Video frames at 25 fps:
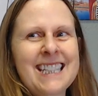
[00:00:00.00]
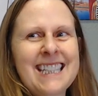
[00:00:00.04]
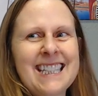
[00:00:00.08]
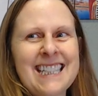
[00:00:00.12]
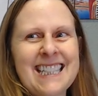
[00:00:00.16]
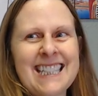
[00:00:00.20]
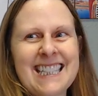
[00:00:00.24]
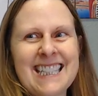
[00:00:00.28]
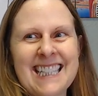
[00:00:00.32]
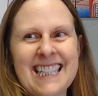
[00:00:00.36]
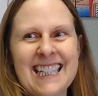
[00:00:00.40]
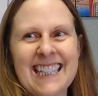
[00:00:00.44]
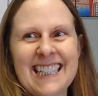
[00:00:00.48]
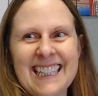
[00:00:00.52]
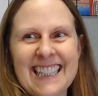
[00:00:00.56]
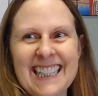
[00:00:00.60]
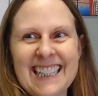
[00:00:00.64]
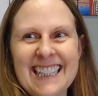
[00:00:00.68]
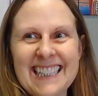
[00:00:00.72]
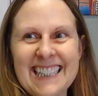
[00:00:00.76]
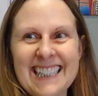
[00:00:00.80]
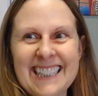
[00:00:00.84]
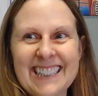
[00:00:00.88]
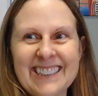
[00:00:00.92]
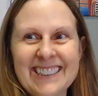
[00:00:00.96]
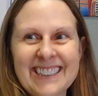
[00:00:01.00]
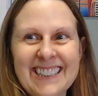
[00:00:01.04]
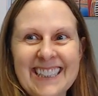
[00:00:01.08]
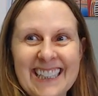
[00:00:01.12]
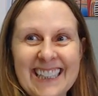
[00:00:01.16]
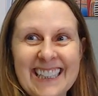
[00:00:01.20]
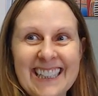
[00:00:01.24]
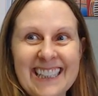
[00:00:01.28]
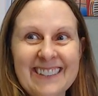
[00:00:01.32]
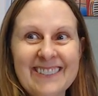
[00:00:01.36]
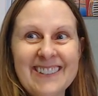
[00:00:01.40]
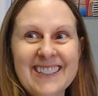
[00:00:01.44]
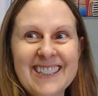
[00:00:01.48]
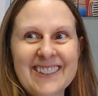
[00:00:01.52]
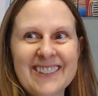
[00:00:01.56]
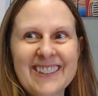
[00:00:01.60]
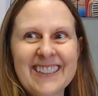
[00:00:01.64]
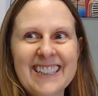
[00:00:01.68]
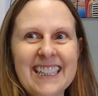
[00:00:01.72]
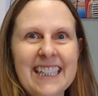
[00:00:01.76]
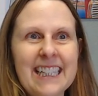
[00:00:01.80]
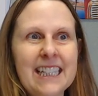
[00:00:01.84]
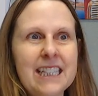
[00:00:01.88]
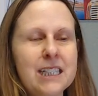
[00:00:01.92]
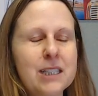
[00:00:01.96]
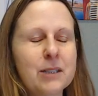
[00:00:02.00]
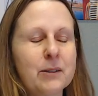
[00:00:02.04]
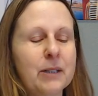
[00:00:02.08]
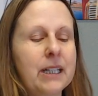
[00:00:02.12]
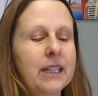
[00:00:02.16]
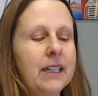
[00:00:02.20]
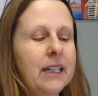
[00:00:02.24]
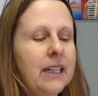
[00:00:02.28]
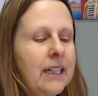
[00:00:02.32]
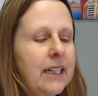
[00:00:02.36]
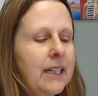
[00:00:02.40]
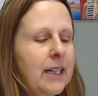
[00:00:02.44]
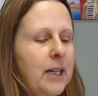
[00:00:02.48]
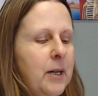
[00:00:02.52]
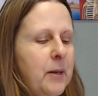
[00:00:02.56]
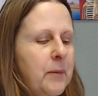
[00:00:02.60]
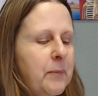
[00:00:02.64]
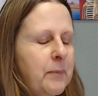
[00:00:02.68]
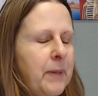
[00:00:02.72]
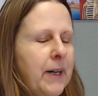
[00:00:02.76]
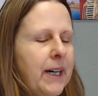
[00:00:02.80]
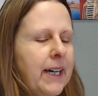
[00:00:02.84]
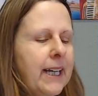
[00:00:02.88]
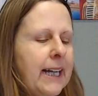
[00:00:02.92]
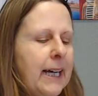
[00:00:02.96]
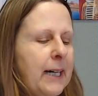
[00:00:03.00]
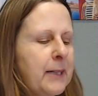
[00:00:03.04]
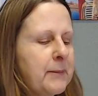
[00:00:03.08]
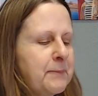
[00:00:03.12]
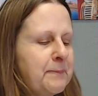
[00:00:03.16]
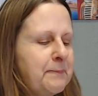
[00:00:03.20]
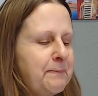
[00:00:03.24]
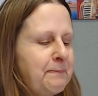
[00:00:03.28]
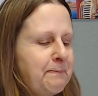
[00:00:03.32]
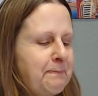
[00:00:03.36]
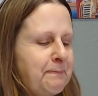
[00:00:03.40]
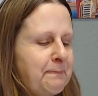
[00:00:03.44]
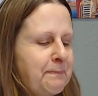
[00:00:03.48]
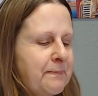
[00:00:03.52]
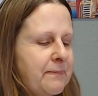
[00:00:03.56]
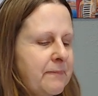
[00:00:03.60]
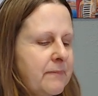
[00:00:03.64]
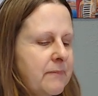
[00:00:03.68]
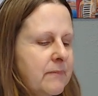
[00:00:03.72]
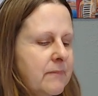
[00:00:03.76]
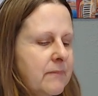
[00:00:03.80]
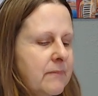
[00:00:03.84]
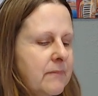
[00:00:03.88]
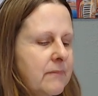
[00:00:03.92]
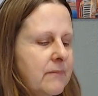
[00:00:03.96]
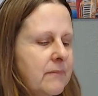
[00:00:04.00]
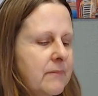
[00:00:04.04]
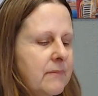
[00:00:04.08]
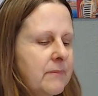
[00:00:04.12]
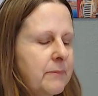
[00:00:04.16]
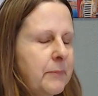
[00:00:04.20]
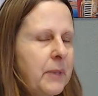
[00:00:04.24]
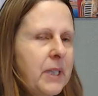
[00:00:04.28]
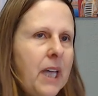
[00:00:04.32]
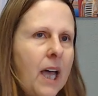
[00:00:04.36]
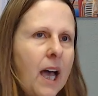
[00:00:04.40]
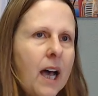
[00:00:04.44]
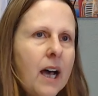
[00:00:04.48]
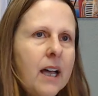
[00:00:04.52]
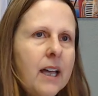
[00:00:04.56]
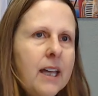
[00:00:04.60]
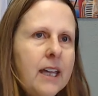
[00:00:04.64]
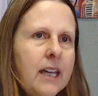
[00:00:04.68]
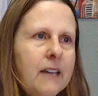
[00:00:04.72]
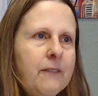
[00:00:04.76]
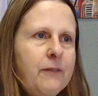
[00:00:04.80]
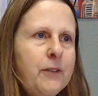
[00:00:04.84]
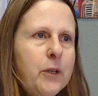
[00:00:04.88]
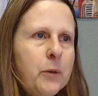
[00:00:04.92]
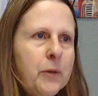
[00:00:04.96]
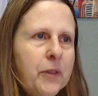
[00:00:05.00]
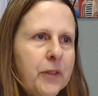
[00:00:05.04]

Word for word: a silly little kid who was really into it. But um, but yeah, if you